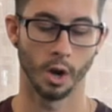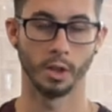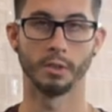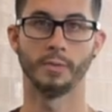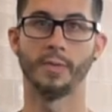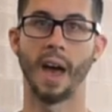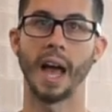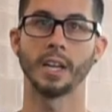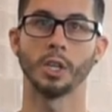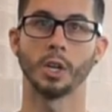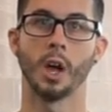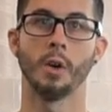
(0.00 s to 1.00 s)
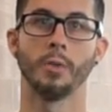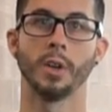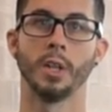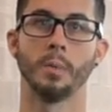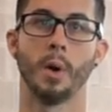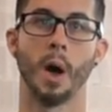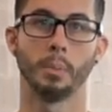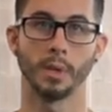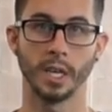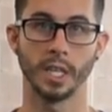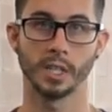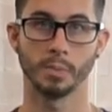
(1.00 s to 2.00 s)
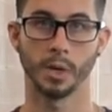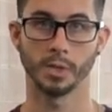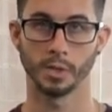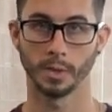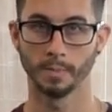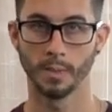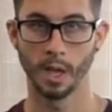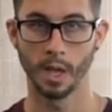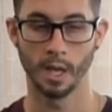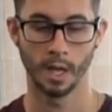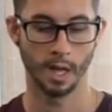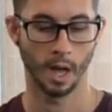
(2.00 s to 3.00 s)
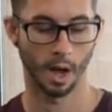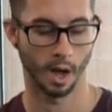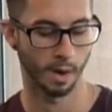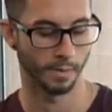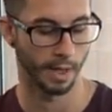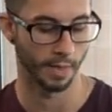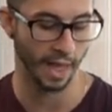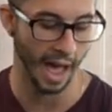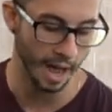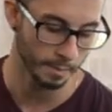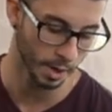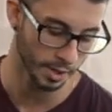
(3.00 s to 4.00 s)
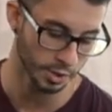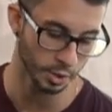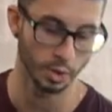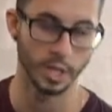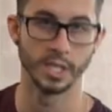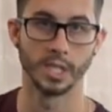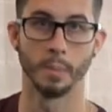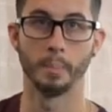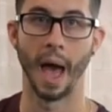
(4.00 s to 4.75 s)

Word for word: onto the fascia covering the popliteus muscle. Uh, now that muscle is in the